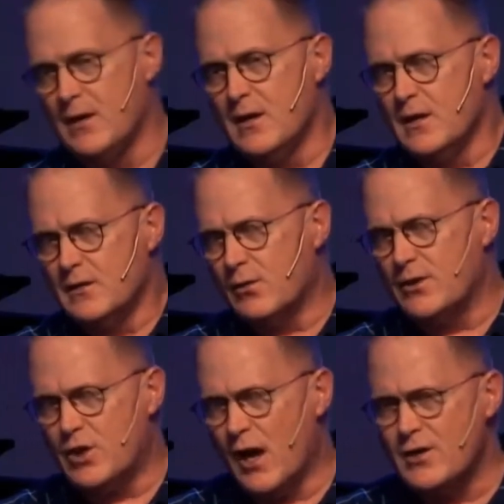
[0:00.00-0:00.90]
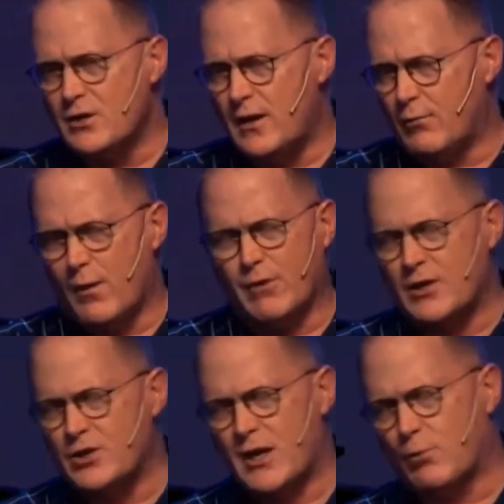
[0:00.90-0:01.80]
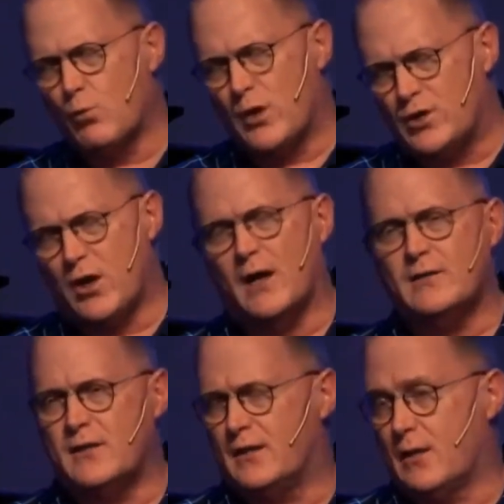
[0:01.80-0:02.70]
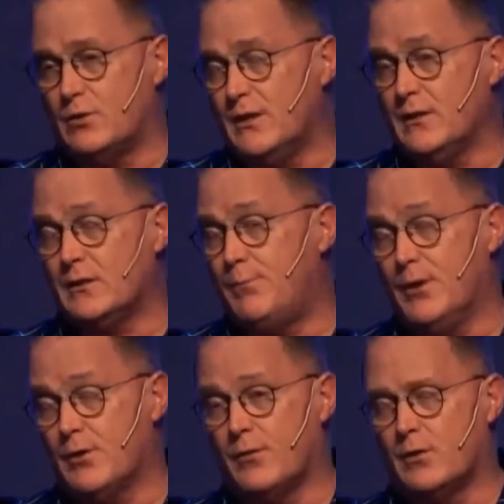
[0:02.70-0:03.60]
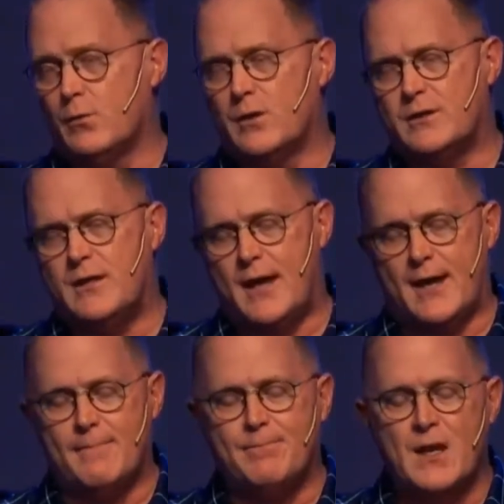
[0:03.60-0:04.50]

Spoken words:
So in Revelation chapter 1, John says, I was in the Spirit on the Lord's day.